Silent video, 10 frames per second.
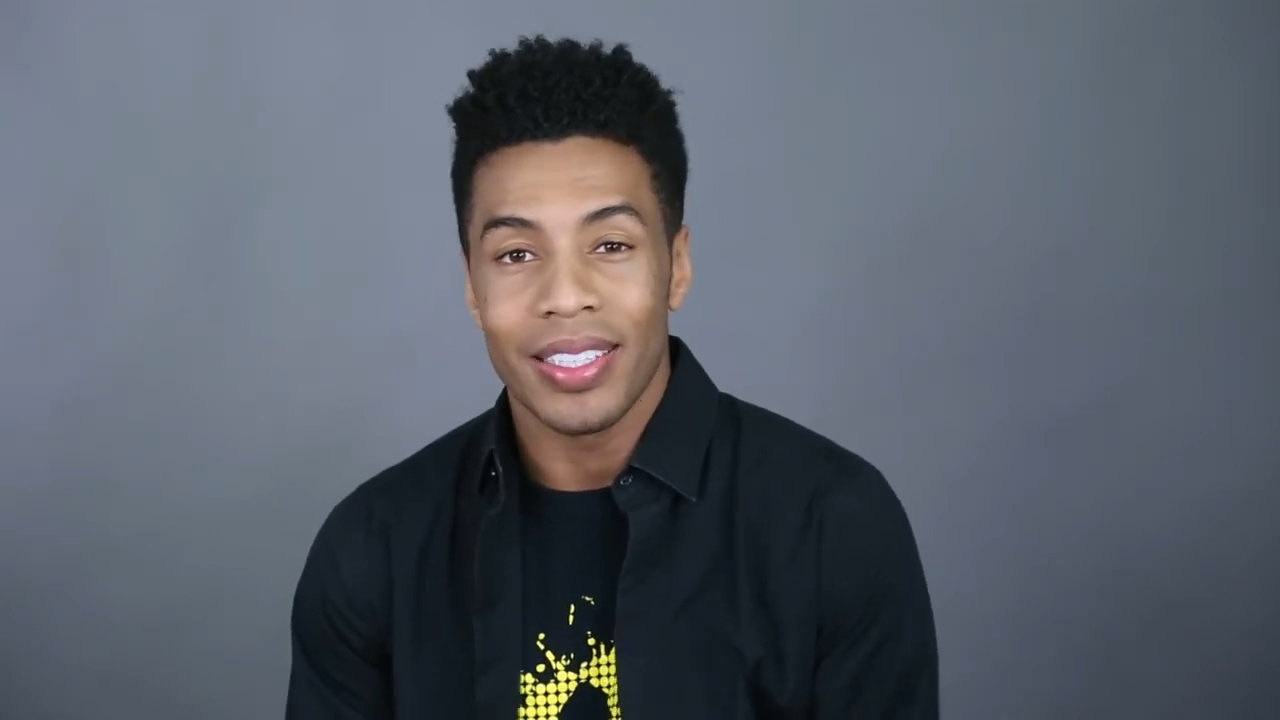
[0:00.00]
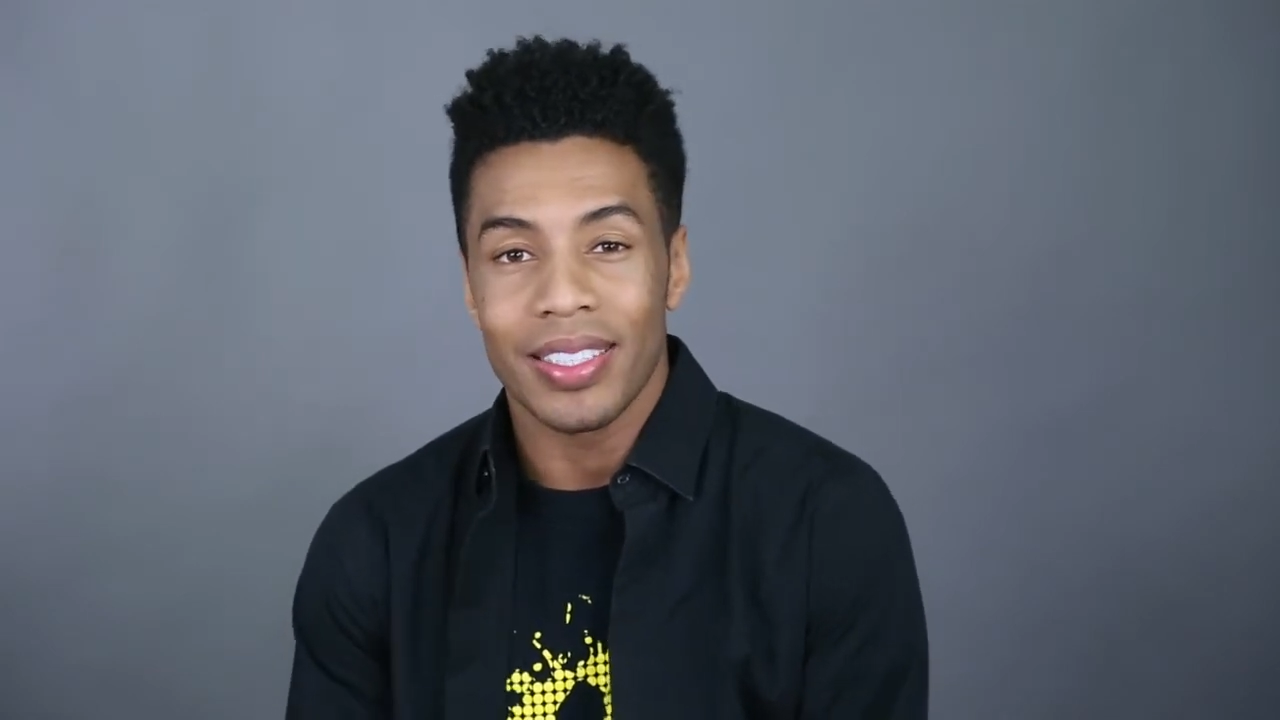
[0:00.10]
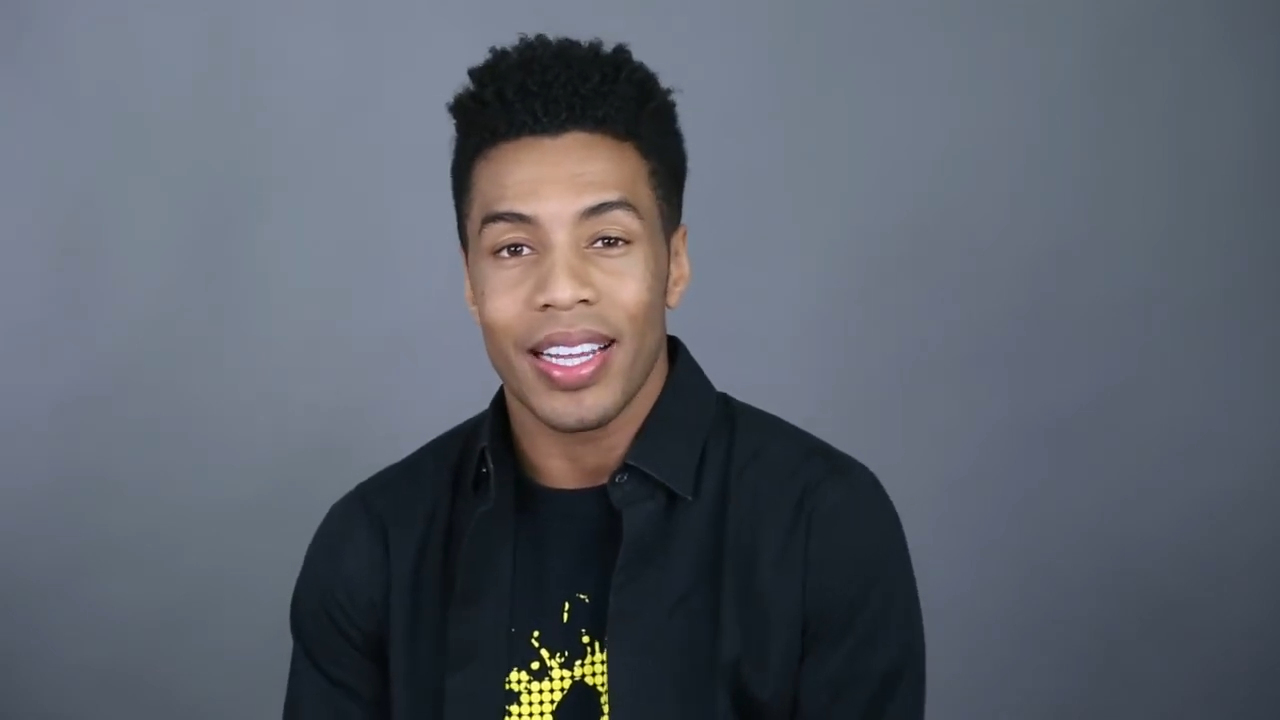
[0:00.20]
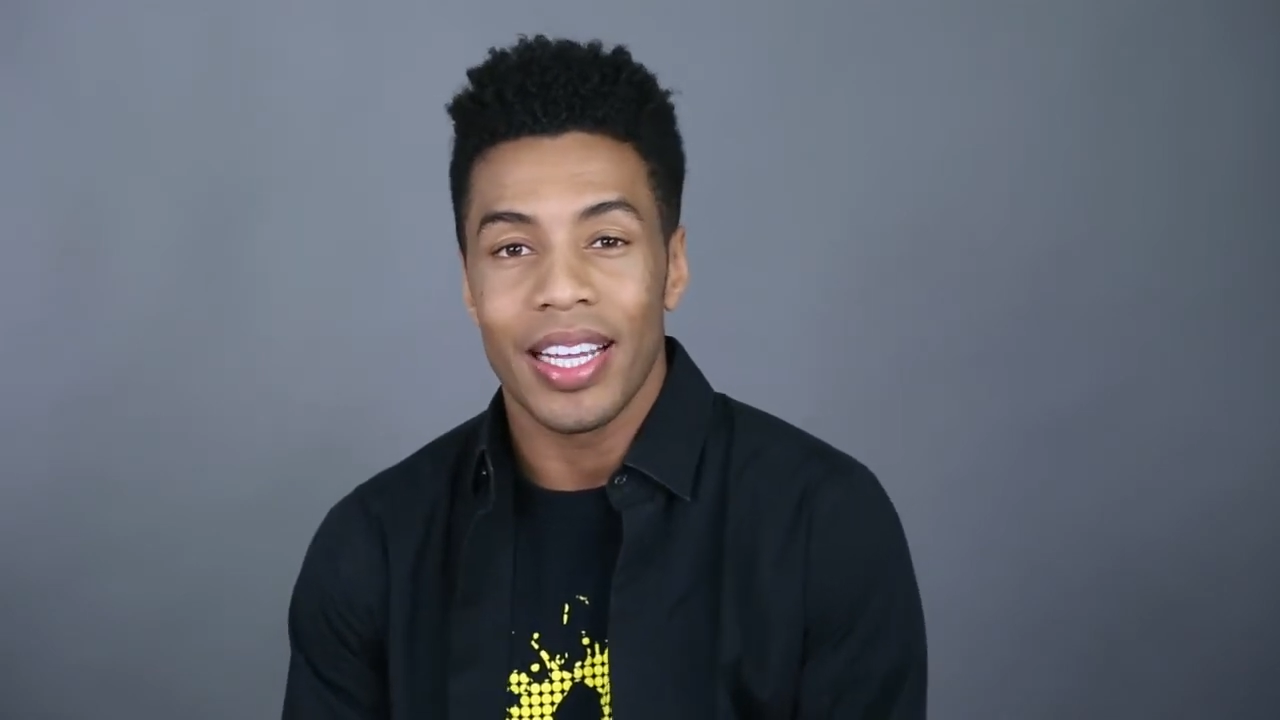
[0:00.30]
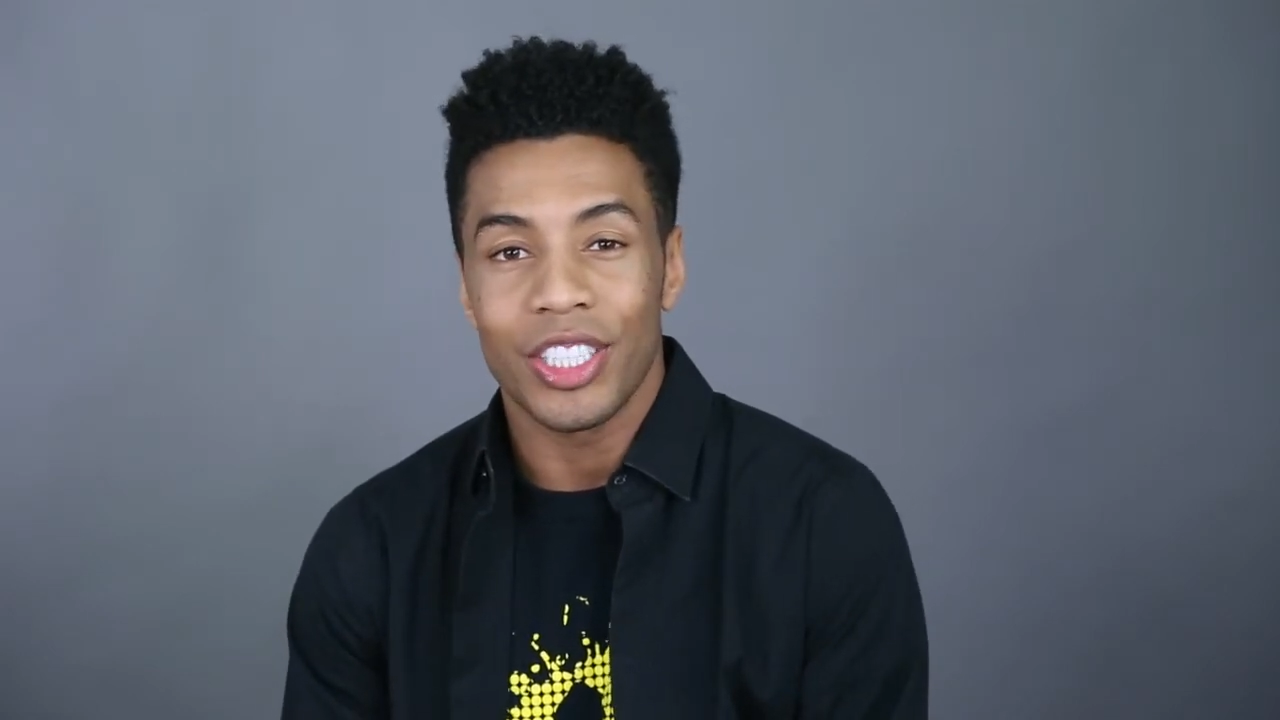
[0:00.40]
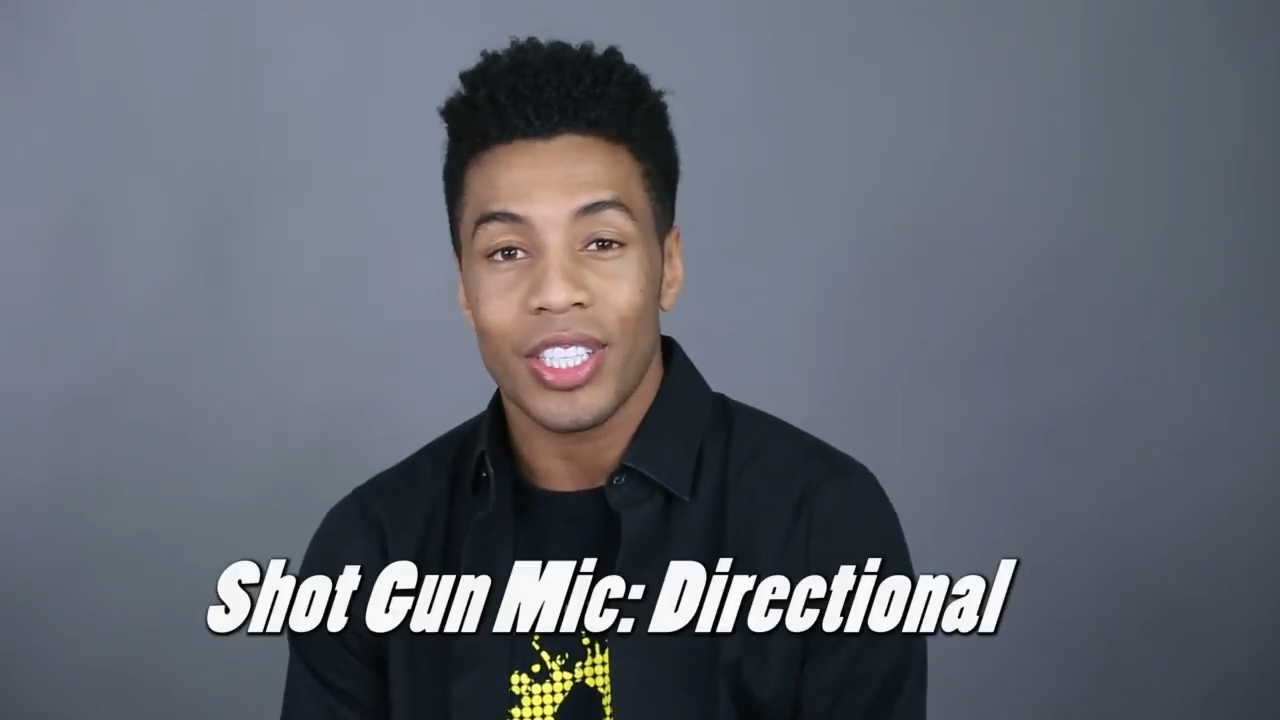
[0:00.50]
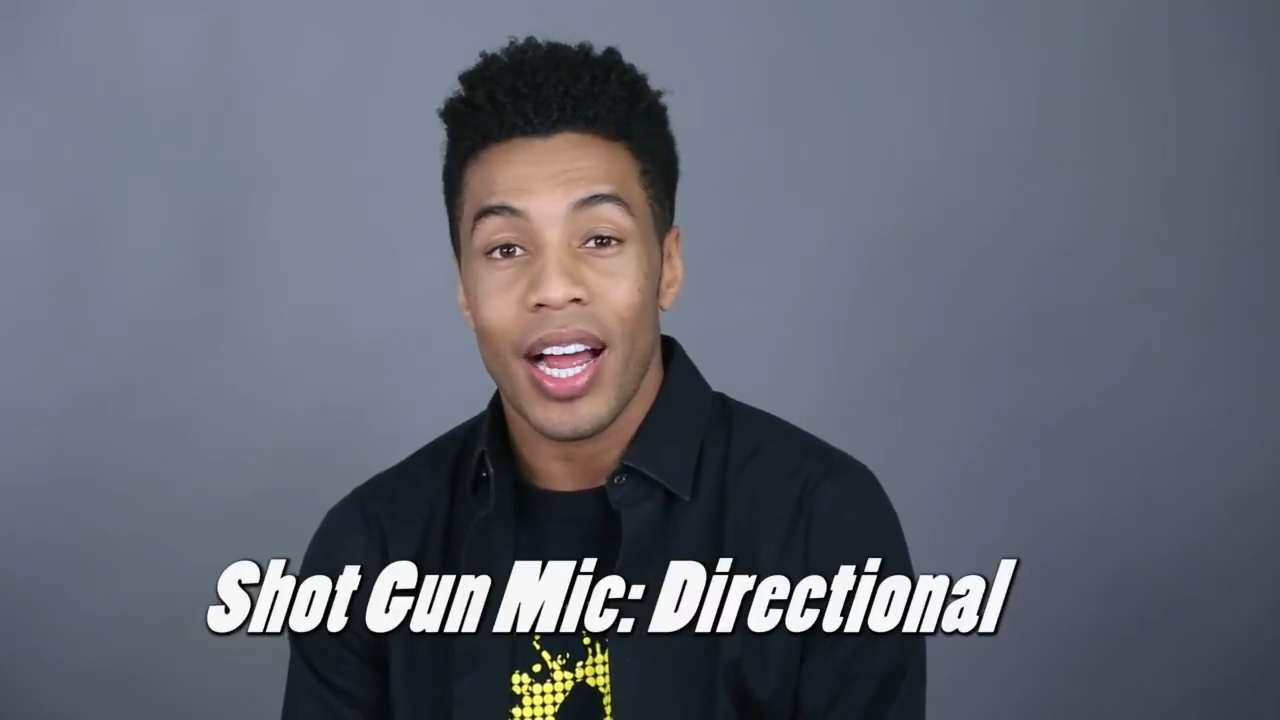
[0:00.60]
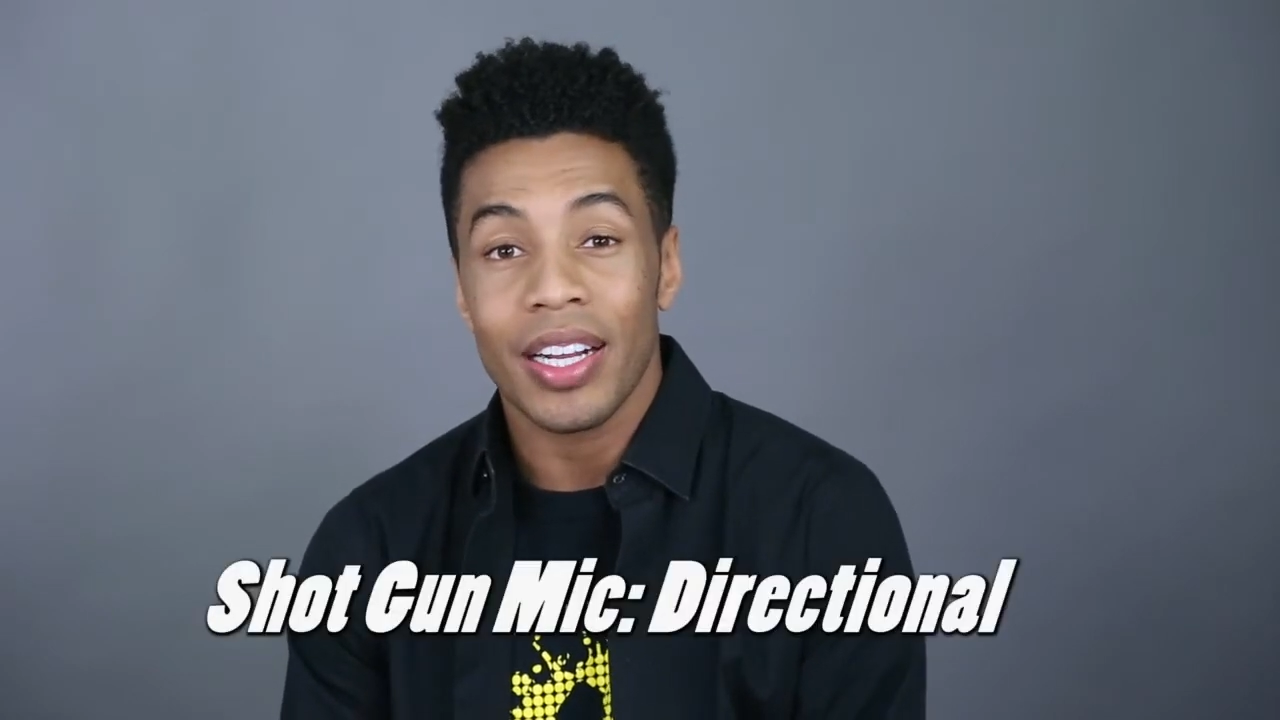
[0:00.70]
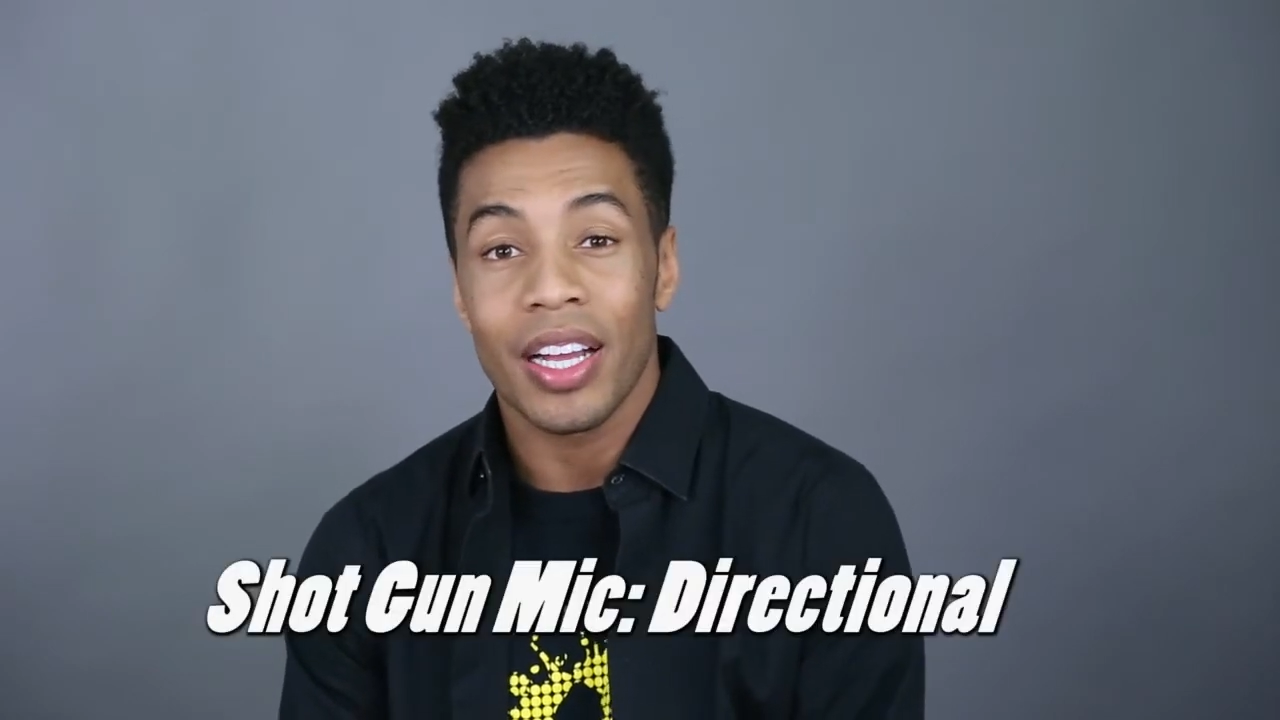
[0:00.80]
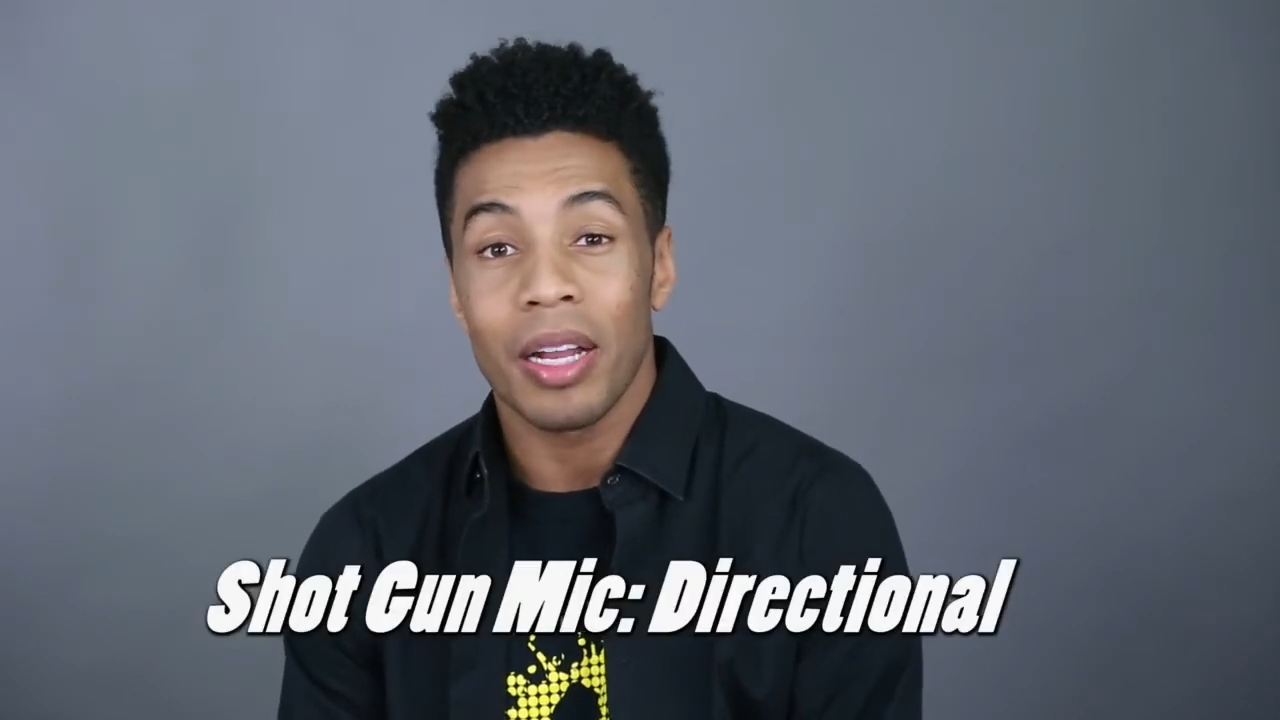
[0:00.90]
It's a
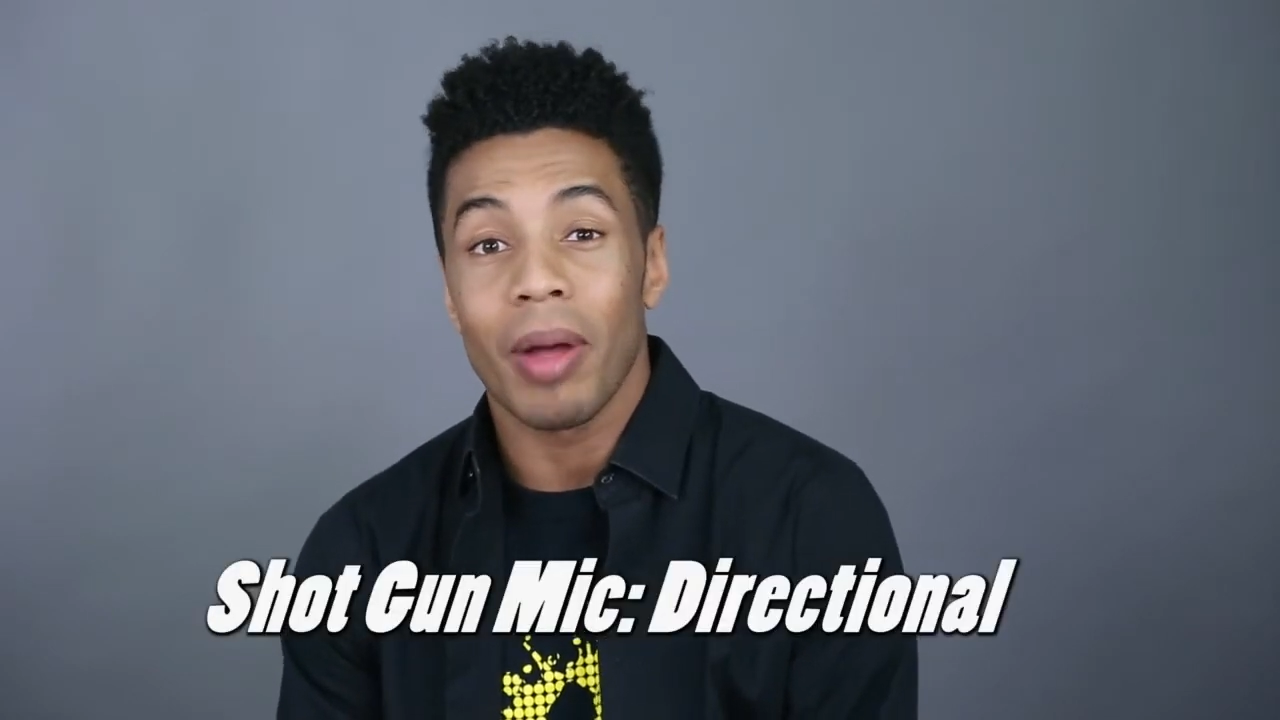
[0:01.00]
shotgun